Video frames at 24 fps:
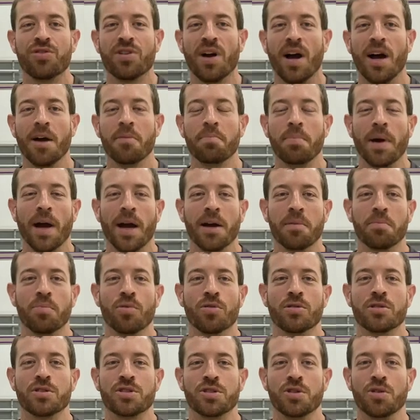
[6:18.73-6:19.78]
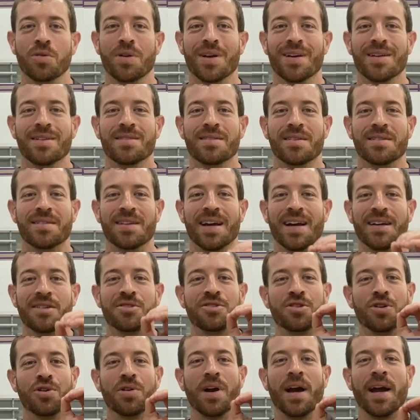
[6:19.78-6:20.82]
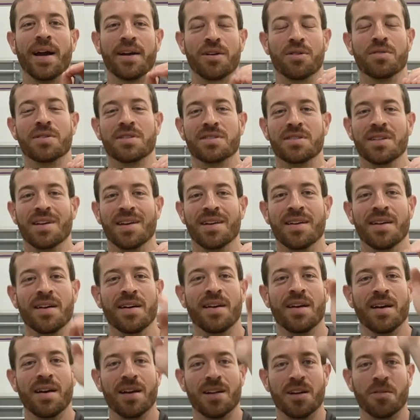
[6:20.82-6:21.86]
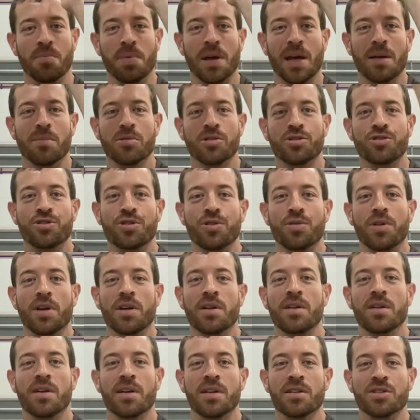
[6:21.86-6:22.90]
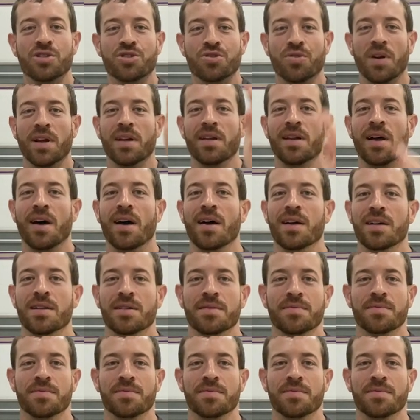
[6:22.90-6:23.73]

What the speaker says: side backboard shooting to test your accuracy to be able to shoot it in a straight line.